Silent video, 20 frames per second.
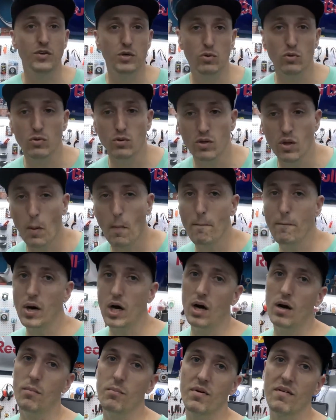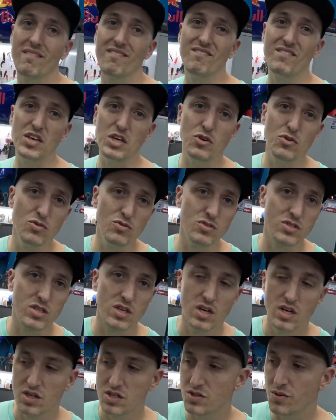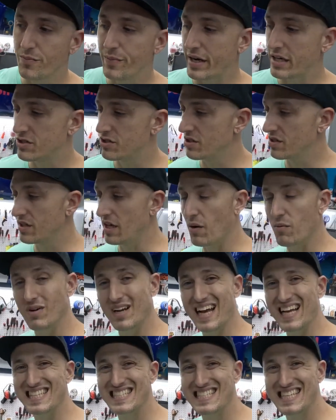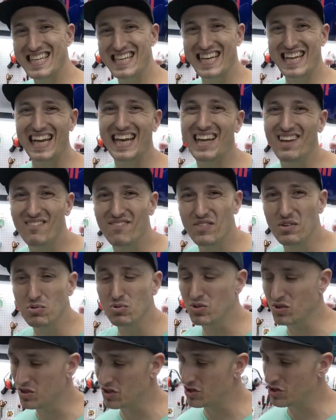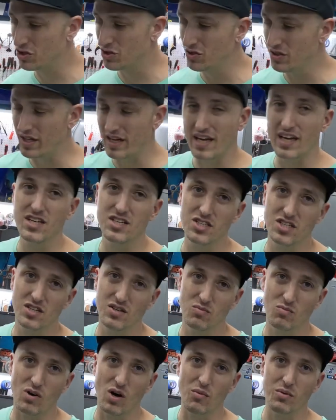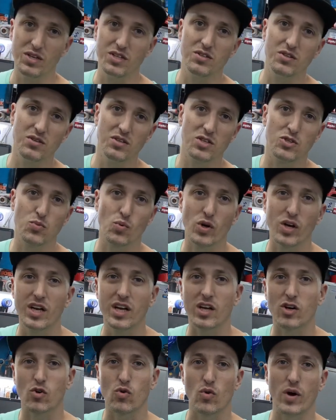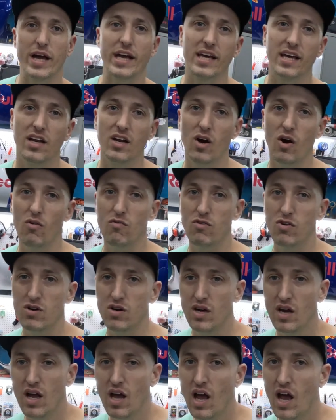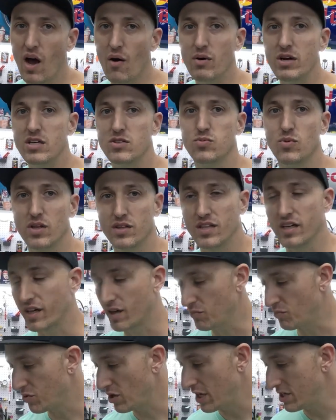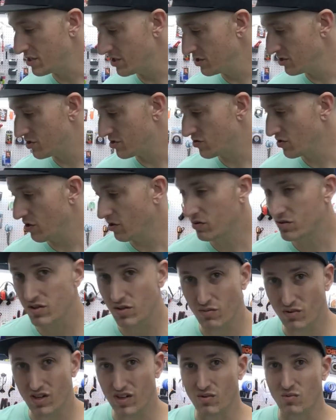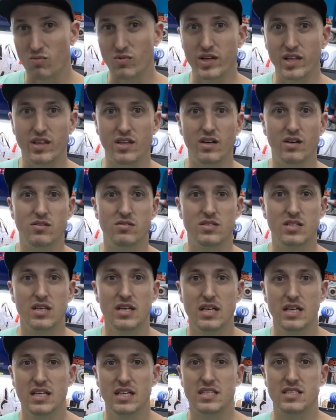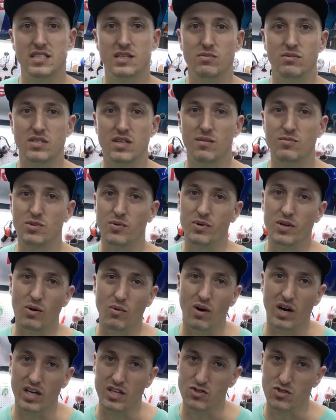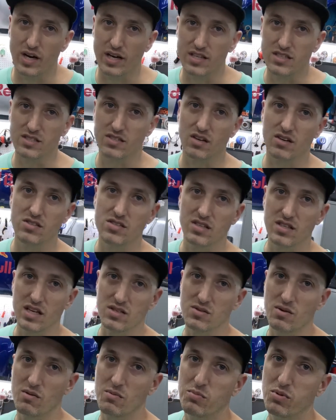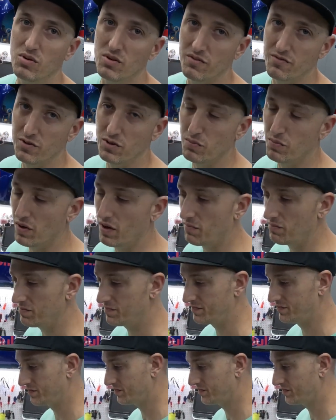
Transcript: fuel pump fuse to make sure that we're not sending any fuel to the engine while we do this. We're gonna crank it over, and we just want the compression strokes, and we're gonna read those, see what's up, so we don't want it trying to start, so that's why we pull the fuel pump.